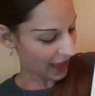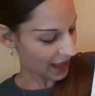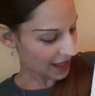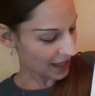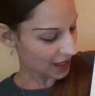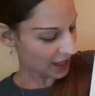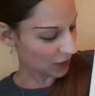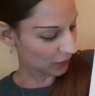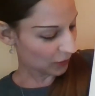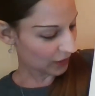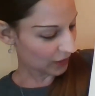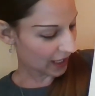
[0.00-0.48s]

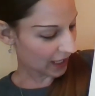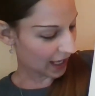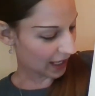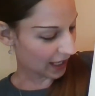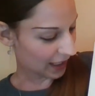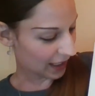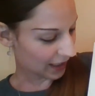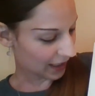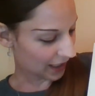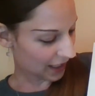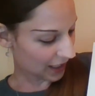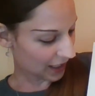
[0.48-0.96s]
He only
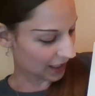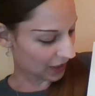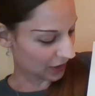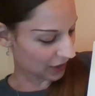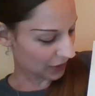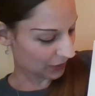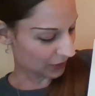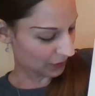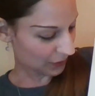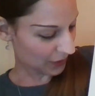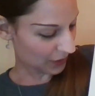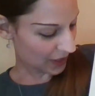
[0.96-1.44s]
had
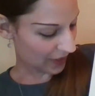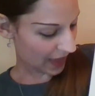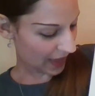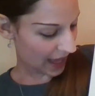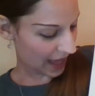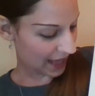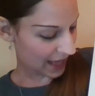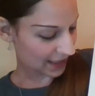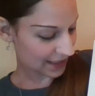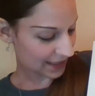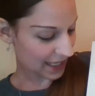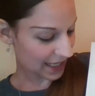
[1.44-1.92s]
3
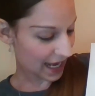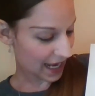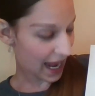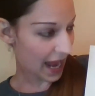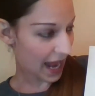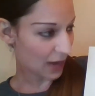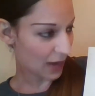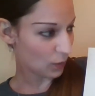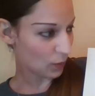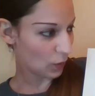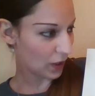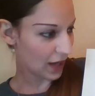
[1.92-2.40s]
legs
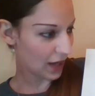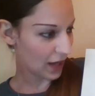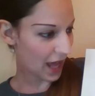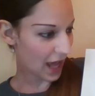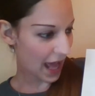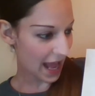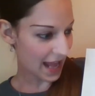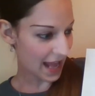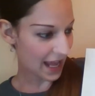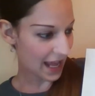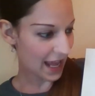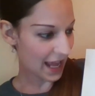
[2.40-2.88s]
and 1
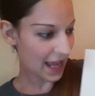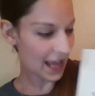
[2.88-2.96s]
eye.